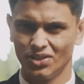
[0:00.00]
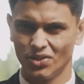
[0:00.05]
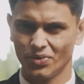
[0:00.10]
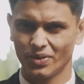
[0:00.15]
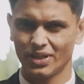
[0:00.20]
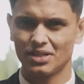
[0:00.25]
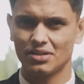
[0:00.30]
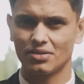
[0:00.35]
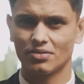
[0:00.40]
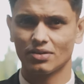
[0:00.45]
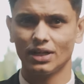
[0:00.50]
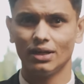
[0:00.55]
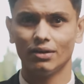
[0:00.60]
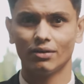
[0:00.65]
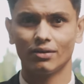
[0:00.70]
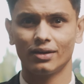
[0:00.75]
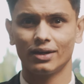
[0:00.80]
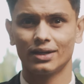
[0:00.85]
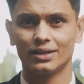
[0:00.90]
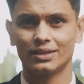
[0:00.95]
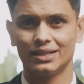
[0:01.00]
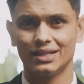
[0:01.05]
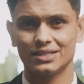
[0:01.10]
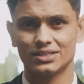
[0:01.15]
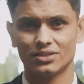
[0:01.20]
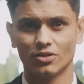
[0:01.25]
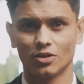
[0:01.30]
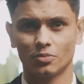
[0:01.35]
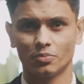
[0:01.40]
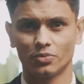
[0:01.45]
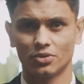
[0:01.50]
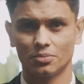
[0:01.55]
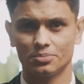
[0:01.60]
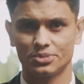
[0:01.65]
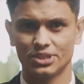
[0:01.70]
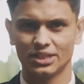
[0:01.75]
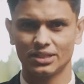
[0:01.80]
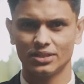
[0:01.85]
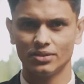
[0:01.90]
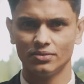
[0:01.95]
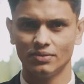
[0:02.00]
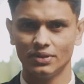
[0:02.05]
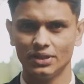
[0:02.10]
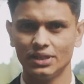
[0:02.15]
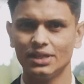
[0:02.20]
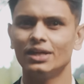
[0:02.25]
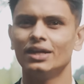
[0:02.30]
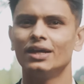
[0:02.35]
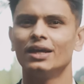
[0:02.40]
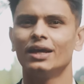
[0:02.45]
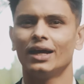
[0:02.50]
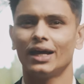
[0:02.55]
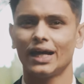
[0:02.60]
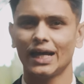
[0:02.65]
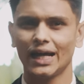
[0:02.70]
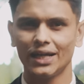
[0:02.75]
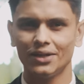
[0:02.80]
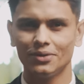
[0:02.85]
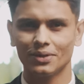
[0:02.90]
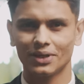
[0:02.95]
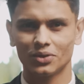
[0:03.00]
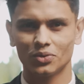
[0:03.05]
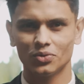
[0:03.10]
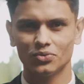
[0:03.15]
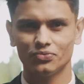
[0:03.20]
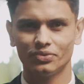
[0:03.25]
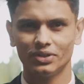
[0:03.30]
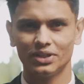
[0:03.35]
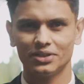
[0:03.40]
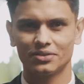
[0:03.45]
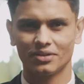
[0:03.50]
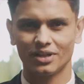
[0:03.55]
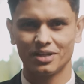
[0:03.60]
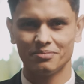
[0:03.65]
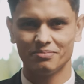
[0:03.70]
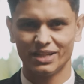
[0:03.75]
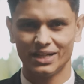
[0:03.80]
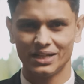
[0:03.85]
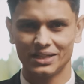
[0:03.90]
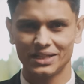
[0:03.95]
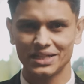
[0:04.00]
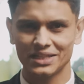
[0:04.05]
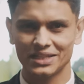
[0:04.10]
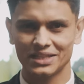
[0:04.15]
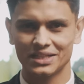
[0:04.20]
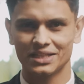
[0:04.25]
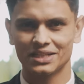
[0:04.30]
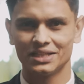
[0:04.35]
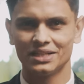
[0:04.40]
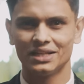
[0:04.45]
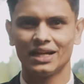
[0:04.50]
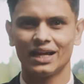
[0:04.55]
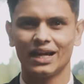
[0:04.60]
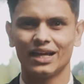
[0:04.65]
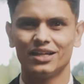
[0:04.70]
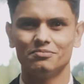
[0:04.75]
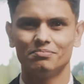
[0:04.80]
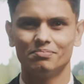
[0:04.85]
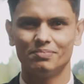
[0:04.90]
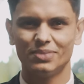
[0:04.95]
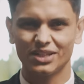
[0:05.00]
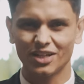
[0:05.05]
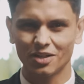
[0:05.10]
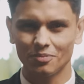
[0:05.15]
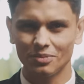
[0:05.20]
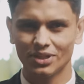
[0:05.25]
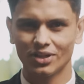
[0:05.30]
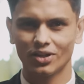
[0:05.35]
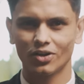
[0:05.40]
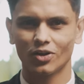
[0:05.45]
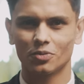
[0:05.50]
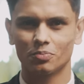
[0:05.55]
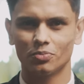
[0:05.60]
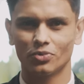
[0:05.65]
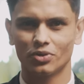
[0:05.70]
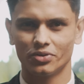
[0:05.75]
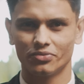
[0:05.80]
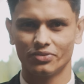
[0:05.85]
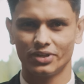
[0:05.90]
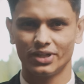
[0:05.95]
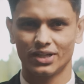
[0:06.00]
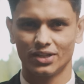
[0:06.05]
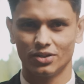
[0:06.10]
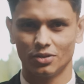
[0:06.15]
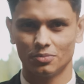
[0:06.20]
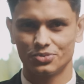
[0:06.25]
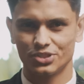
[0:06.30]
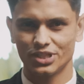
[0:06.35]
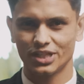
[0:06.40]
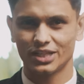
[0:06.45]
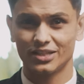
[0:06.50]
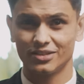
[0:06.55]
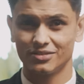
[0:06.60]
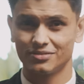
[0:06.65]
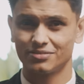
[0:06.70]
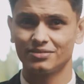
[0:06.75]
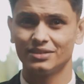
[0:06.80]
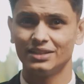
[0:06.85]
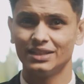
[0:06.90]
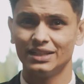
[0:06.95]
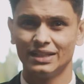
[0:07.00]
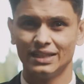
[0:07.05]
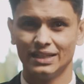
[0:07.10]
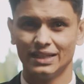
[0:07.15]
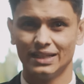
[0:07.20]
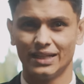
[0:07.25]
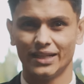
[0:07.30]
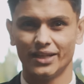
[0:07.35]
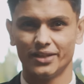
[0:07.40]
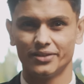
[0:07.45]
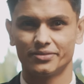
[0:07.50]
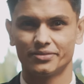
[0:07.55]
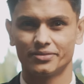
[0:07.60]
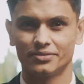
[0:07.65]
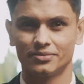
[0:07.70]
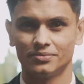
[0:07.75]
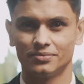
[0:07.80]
you can try looking at things a lot more objectively, and you can hopefully try meditating and becoming a lot more aware and objective in life.